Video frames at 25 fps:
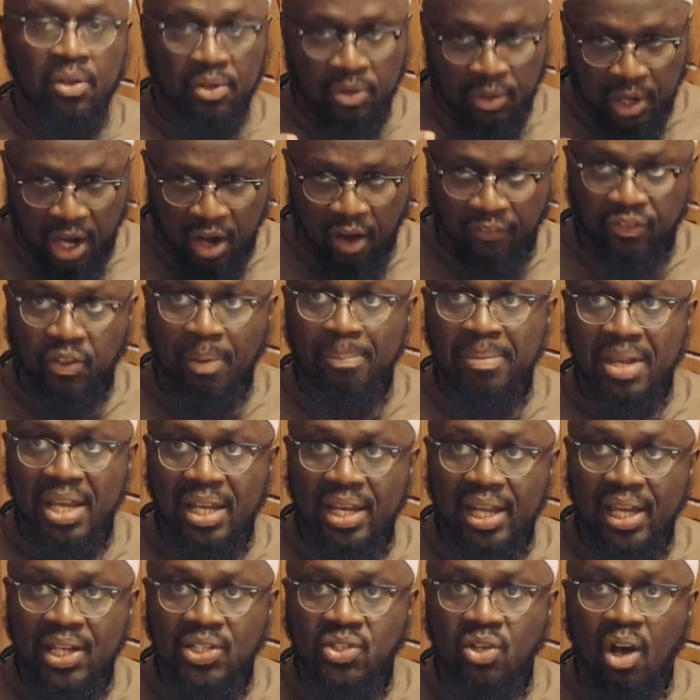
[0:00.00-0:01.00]
you know, of the
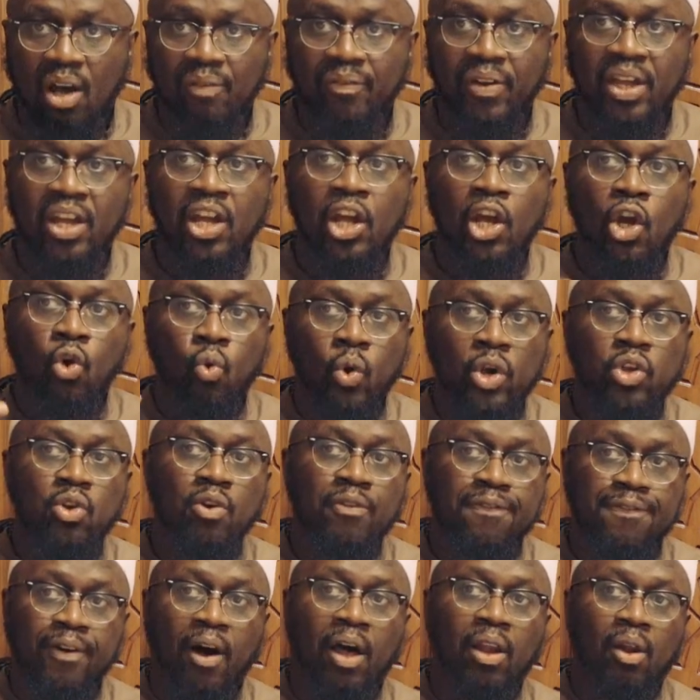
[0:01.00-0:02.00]
meanings of it, when
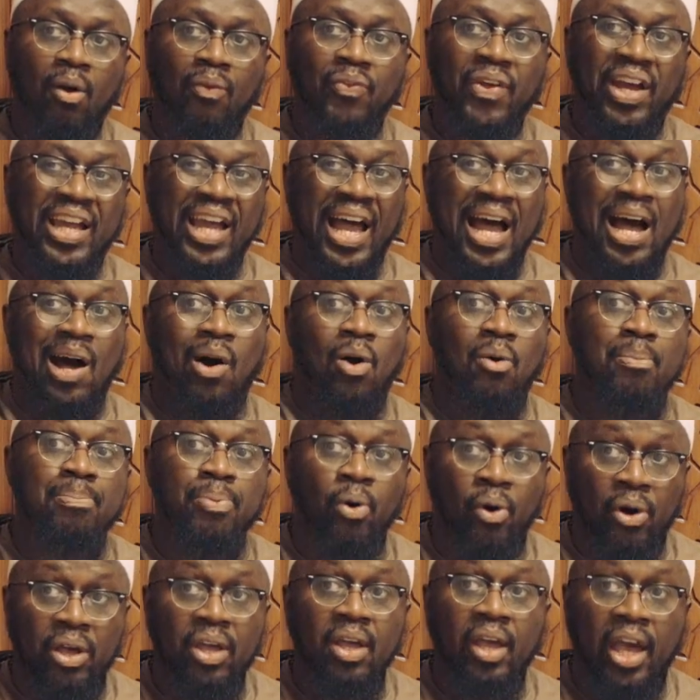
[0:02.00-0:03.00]
you follow the
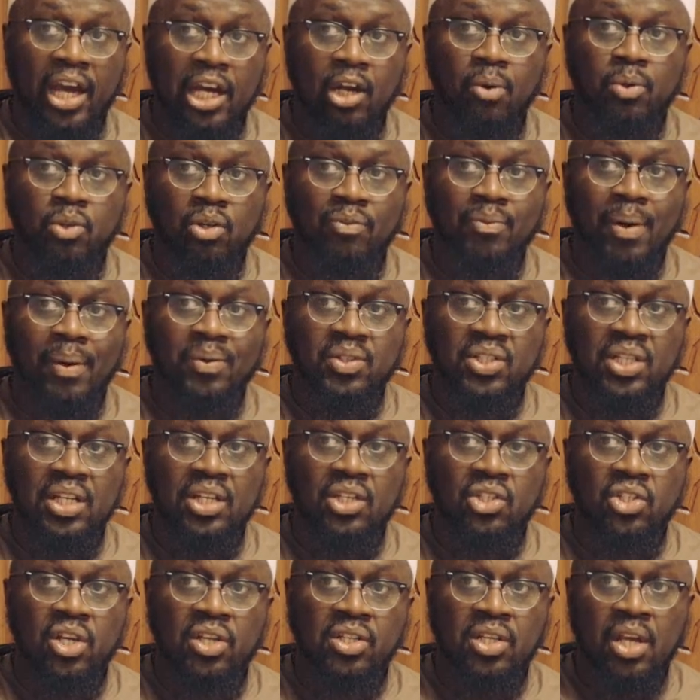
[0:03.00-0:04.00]
cowboy, I can talk about
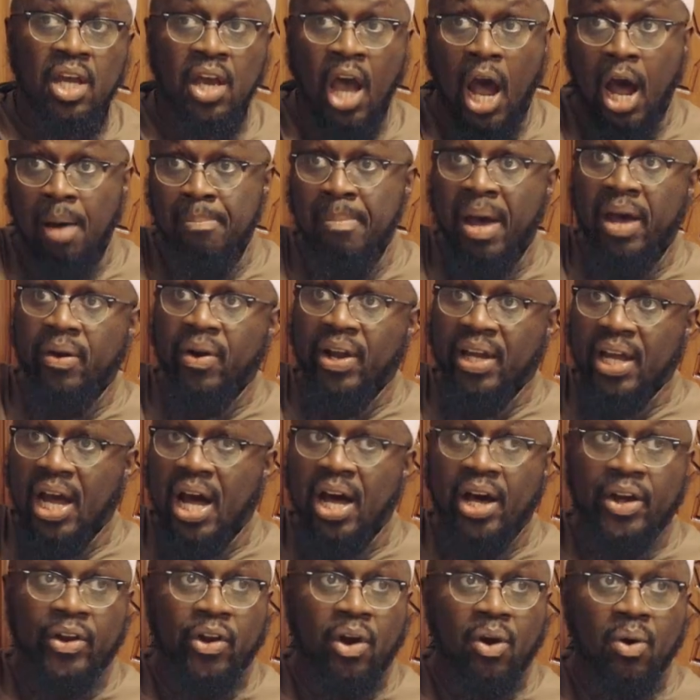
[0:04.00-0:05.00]
teachers,
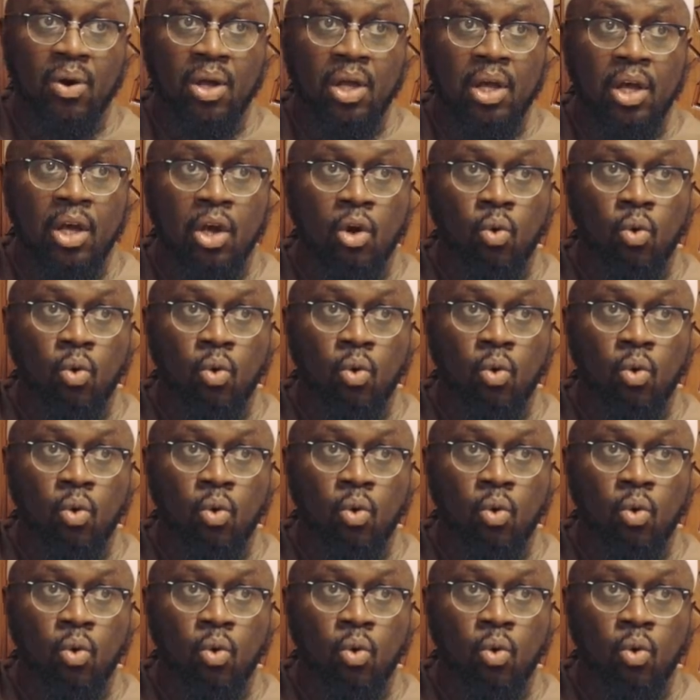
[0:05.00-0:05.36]
Americano,